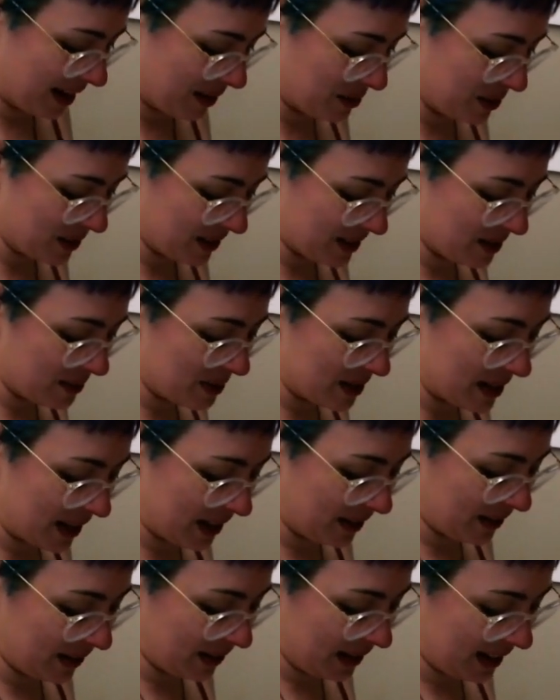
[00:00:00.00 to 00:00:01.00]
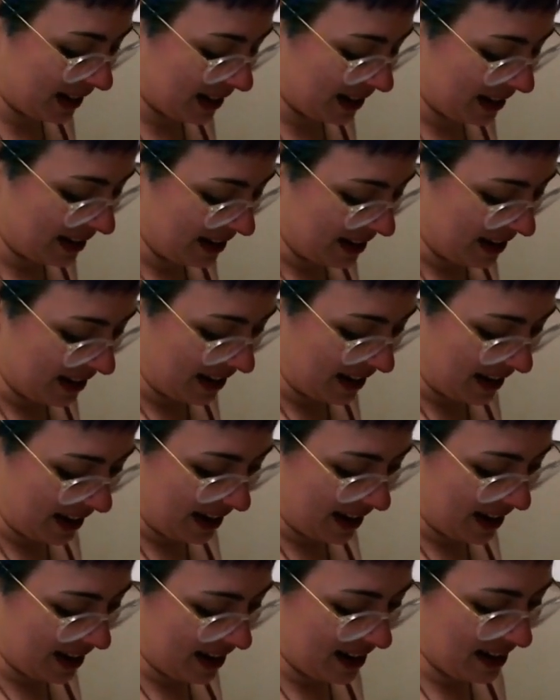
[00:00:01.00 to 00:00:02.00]
some celery.
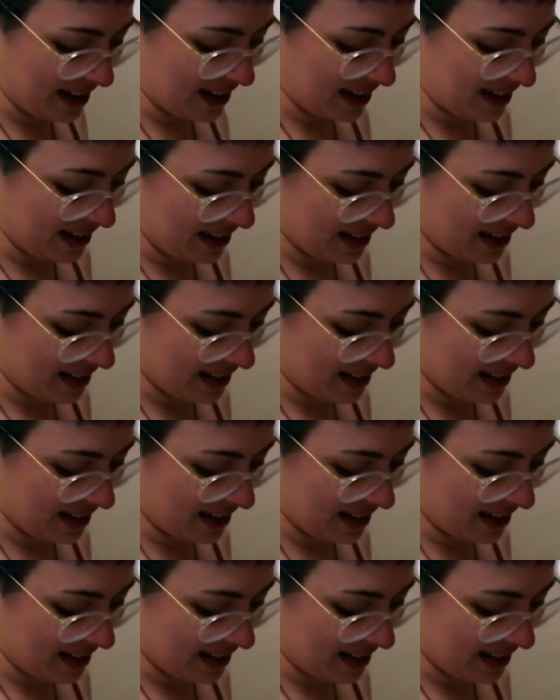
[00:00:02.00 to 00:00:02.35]
And oh